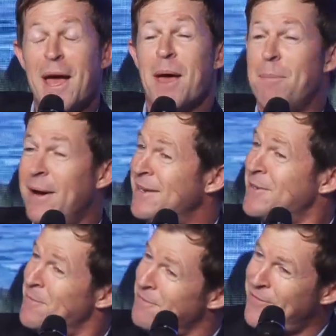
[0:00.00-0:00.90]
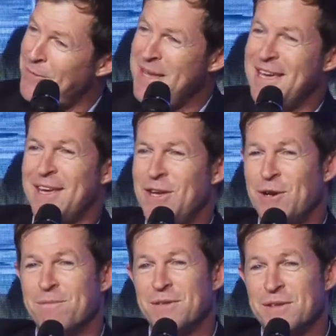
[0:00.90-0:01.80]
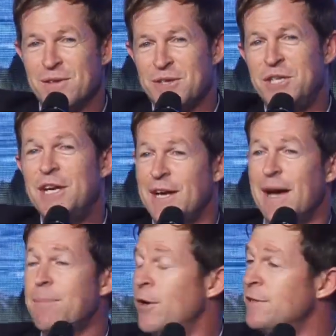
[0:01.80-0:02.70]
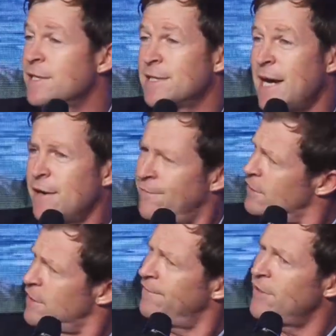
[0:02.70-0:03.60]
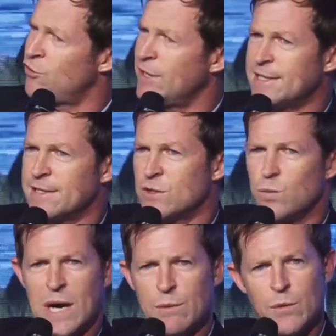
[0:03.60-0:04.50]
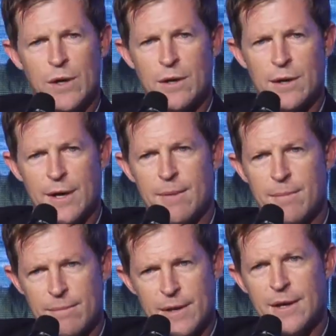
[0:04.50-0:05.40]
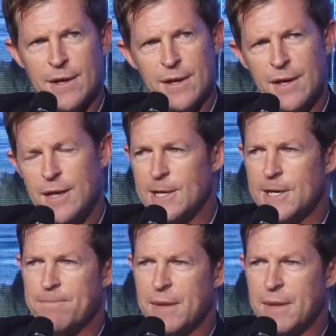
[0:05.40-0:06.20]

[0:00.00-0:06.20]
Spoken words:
But for me, she and I both decided for different reasons why we were going to name India, India.